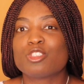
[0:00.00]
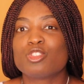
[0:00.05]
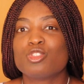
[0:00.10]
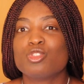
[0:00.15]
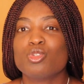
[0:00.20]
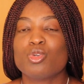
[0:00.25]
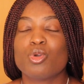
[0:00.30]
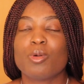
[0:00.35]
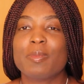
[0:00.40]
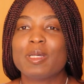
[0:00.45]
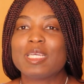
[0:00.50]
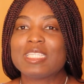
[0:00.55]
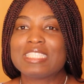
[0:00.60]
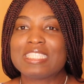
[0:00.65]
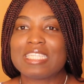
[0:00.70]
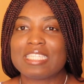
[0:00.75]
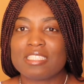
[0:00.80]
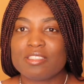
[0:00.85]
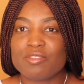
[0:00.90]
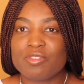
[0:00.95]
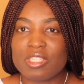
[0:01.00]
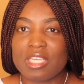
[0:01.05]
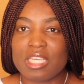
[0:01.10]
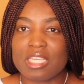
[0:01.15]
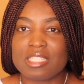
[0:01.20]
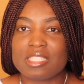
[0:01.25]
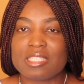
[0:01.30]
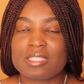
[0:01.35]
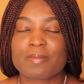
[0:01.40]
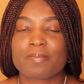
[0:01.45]
as your birth
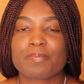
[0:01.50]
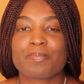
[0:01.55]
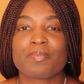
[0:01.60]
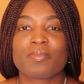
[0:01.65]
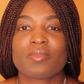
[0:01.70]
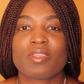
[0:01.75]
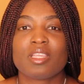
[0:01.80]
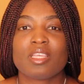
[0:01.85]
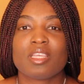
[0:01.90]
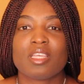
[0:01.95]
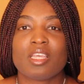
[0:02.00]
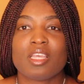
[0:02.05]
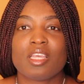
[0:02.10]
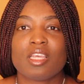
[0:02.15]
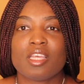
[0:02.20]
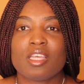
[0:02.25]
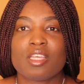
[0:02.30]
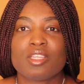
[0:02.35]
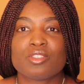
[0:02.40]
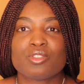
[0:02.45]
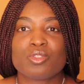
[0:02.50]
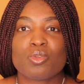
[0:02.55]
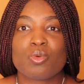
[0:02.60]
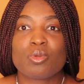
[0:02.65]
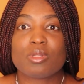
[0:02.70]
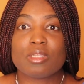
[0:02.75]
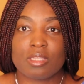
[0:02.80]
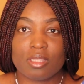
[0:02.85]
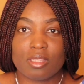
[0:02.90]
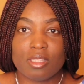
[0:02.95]
certificate.
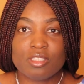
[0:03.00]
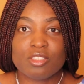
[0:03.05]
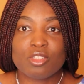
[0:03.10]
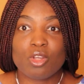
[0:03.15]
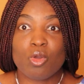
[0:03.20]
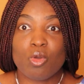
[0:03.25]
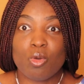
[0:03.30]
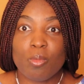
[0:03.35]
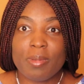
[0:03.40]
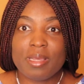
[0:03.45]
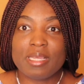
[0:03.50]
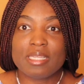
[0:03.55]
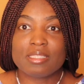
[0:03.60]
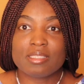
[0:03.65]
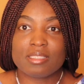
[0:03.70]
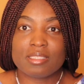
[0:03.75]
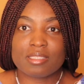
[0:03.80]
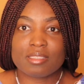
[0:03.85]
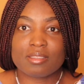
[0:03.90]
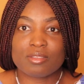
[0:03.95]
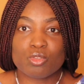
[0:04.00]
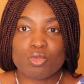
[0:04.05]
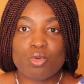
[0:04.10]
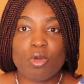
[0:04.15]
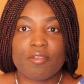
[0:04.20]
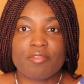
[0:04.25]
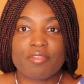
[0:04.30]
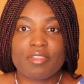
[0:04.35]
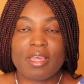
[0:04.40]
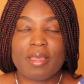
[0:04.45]
So these documents,
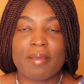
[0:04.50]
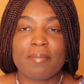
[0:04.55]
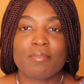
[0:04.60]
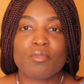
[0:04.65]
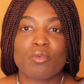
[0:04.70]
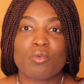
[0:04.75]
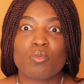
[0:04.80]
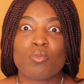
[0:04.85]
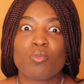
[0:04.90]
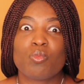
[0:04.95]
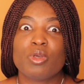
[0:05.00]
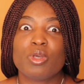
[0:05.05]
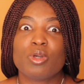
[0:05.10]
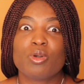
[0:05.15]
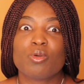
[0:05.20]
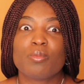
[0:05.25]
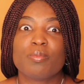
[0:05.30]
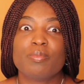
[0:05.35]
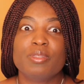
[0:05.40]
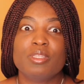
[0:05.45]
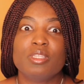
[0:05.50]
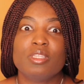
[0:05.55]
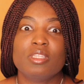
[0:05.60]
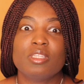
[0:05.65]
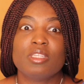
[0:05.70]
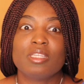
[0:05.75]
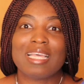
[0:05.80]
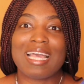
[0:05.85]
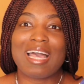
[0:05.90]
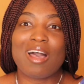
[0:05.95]
two of them, will
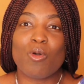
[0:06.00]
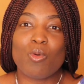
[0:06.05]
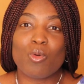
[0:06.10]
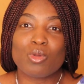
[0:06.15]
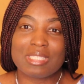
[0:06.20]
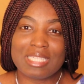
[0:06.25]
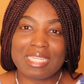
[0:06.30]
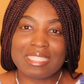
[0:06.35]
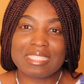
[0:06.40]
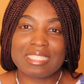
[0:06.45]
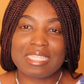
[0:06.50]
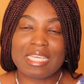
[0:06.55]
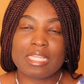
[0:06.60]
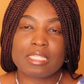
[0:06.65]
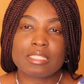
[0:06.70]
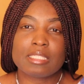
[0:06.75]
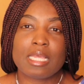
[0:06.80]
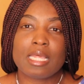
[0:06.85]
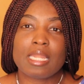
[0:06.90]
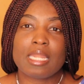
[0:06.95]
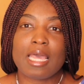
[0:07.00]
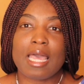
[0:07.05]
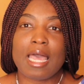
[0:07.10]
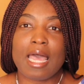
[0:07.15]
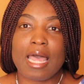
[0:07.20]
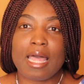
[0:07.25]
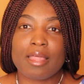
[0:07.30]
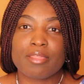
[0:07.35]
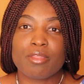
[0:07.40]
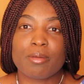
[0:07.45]
be authenticated
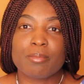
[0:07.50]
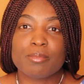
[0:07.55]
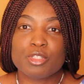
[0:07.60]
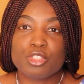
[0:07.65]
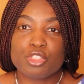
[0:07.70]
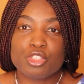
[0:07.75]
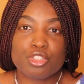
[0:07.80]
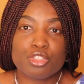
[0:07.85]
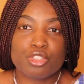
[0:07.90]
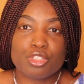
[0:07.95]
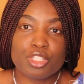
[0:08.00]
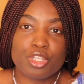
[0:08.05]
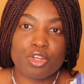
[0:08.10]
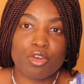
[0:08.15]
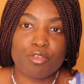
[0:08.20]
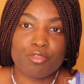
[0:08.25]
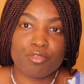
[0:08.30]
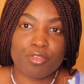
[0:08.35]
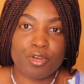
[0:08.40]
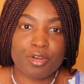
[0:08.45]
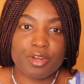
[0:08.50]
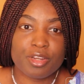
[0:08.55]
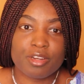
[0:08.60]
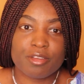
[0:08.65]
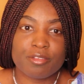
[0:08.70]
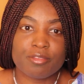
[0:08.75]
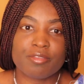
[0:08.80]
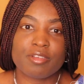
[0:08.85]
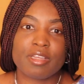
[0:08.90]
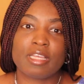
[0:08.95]
at the Ministry of
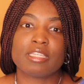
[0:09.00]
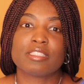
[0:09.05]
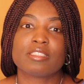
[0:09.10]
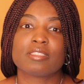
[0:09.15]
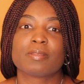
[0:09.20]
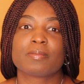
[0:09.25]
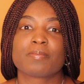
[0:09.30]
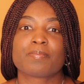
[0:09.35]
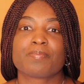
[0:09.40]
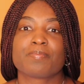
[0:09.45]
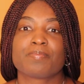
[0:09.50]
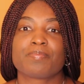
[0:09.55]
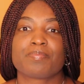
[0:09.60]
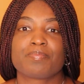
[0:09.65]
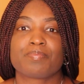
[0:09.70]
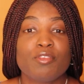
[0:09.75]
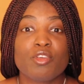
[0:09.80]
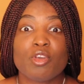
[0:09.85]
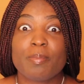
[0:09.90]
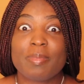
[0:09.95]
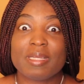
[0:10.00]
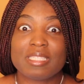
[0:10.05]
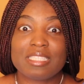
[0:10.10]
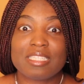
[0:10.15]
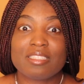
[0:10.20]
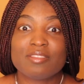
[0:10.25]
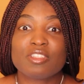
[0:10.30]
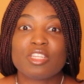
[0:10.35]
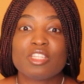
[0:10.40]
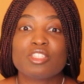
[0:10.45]
Foreign Affairs. If your birth
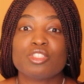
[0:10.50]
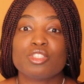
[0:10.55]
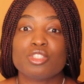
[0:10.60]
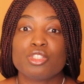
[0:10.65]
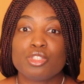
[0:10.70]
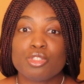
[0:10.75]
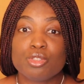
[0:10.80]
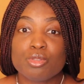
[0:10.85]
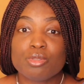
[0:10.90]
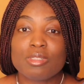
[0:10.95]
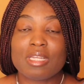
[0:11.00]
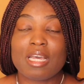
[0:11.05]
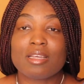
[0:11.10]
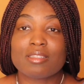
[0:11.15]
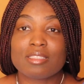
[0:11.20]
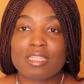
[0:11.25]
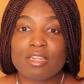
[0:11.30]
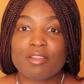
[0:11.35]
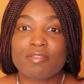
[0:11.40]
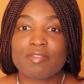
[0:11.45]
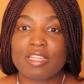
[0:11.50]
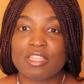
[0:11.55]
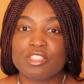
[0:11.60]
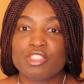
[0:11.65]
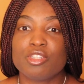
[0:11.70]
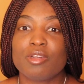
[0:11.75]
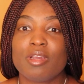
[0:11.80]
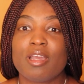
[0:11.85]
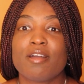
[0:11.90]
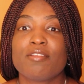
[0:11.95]
certificate is issued outside of
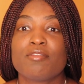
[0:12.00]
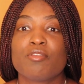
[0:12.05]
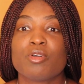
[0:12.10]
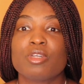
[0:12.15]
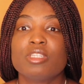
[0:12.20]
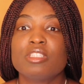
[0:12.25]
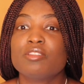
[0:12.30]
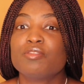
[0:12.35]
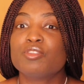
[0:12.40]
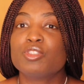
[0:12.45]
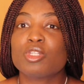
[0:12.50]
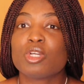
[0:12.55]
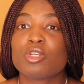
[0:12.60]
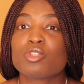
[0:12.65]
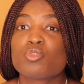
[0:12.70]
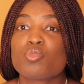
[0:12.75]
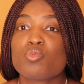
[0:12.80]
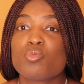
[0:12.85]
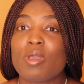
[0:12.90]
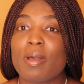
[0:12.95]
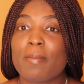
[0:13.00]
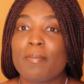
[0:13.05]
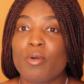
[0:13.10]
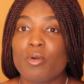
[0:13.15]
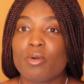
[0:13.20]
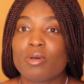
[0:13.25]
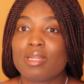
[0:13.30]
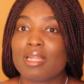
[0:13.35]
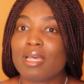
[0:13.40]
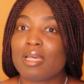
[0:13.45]
Nigeria for individuals who are
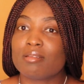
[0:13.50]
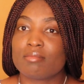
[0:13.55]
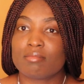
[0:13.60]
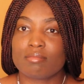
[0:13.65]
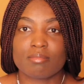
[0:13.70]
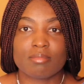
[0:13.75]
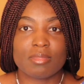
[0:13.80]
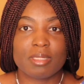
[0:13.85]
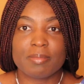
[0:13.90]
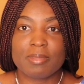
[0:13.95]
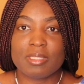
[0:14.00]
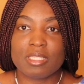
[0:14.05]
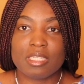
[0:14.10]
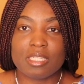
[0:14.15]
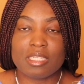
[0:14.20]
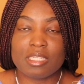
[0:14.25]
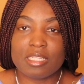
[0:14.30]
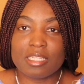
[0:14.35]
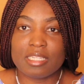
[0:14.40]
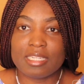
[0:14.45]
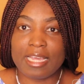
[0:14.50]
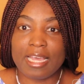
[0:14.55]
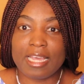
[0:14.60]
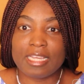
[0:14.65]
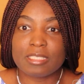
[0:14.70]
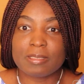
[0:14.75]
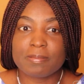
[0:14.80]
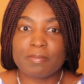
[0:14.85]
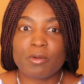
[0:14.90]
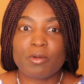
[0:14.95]
born maybe in
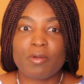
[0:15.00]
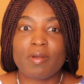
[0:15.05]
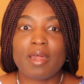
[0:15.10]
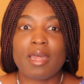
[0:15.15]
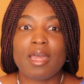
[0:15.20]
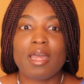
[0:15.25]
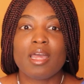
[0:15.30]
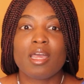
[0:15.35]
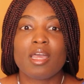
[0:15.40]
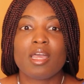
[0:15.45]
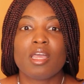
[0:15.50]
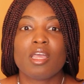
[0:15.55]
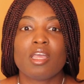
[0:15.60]
diaspora,